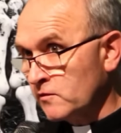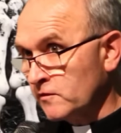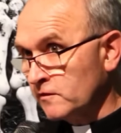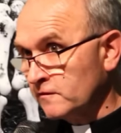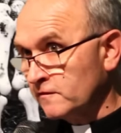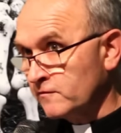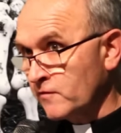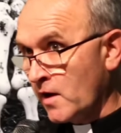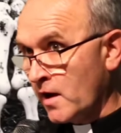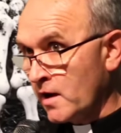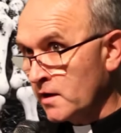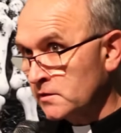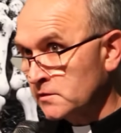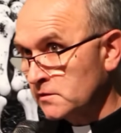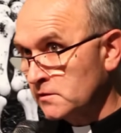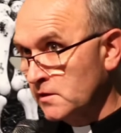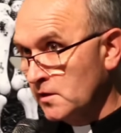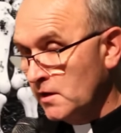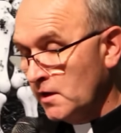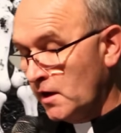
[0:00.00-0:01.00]
flying, a
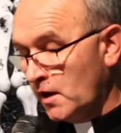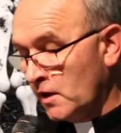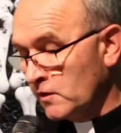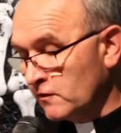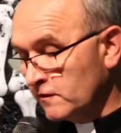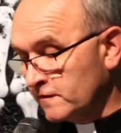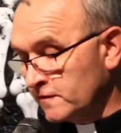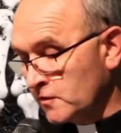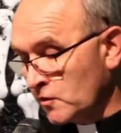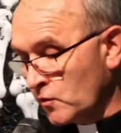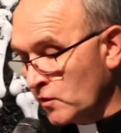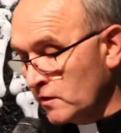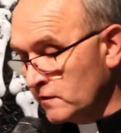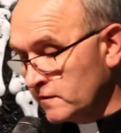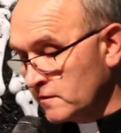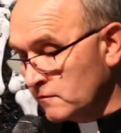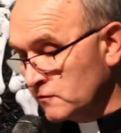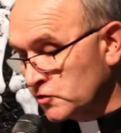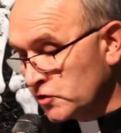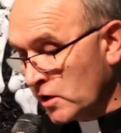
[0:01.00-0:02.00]
chair, a
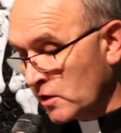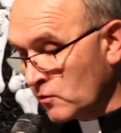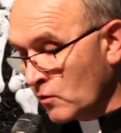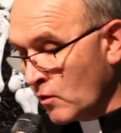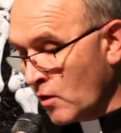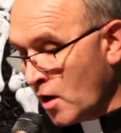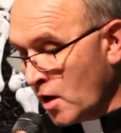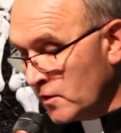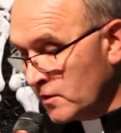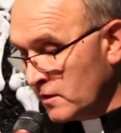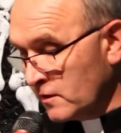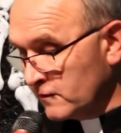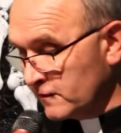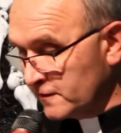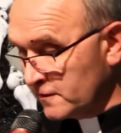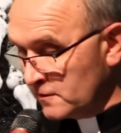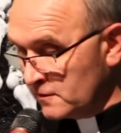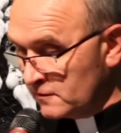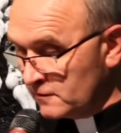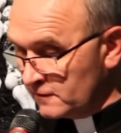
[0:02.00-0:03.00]
Bible, a
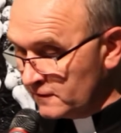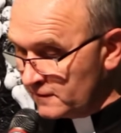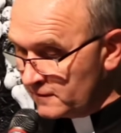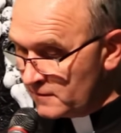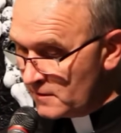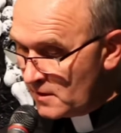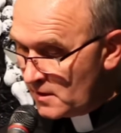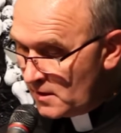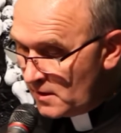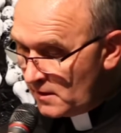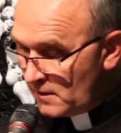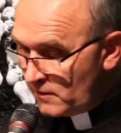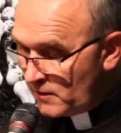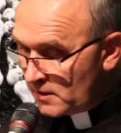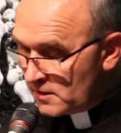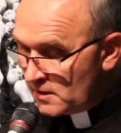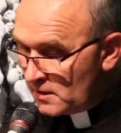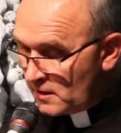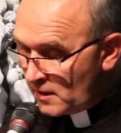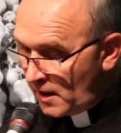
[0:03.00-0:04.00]
nurse's
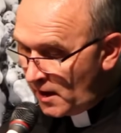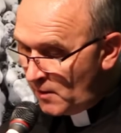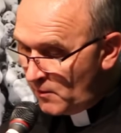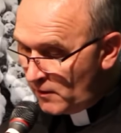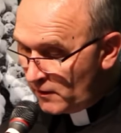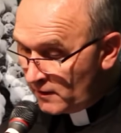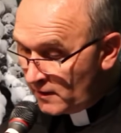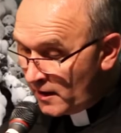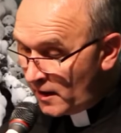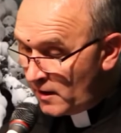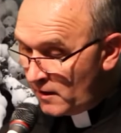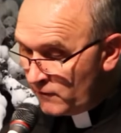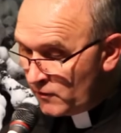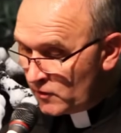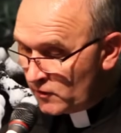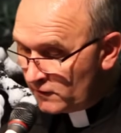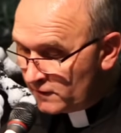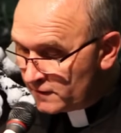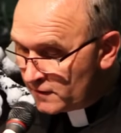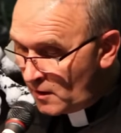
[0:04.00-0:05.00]
clipboard
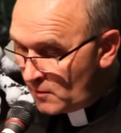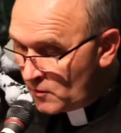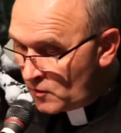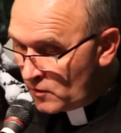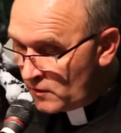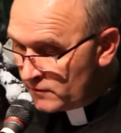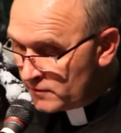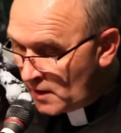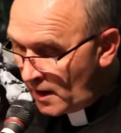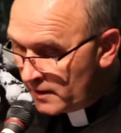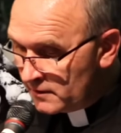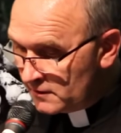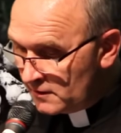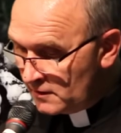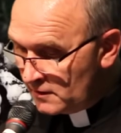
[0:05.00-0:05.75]
crashing against the